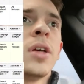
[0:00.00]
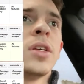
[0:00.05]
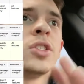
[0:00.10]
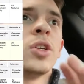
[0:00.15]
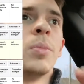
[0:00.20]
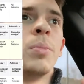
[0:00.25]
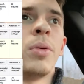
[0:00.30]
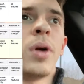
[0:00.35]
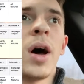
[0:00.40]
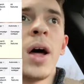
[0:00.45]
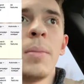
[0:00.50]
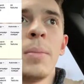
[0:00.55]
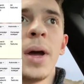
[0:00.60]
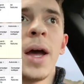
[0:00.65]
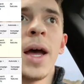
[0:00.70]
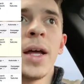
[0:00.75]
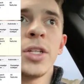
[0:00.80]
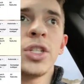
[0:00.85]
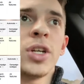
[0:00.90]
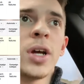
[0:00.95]
So broad
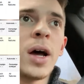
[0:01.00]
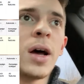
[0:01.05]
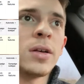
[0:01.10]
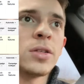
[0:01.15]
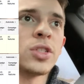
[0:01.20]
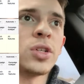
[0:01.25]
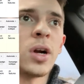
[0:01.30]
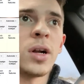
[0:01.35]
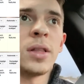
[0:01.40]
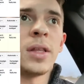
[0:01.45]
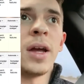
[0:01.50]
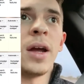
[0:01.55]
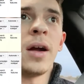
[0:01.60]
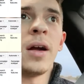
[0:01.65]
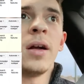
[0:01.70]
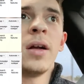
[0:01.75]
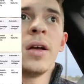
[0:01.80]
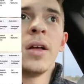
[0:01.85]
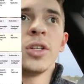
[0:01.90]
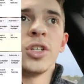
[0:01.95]
match, I'll start
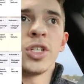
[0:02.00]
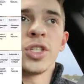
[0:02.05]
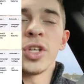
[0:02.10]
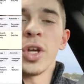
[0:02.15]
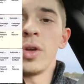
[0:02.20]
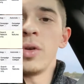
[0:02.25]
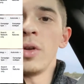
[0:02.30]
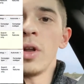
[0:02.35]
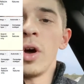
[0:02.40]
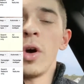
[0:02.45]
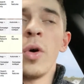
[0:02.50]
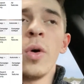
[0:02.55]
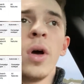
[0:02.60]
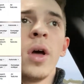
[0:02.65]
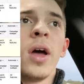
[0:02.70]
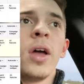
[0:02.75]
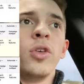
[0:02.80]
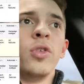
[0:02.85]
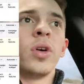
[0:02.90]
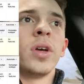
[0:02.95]
there, just so you know,
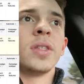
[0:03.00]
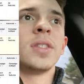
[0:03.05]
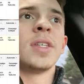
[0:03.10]
you could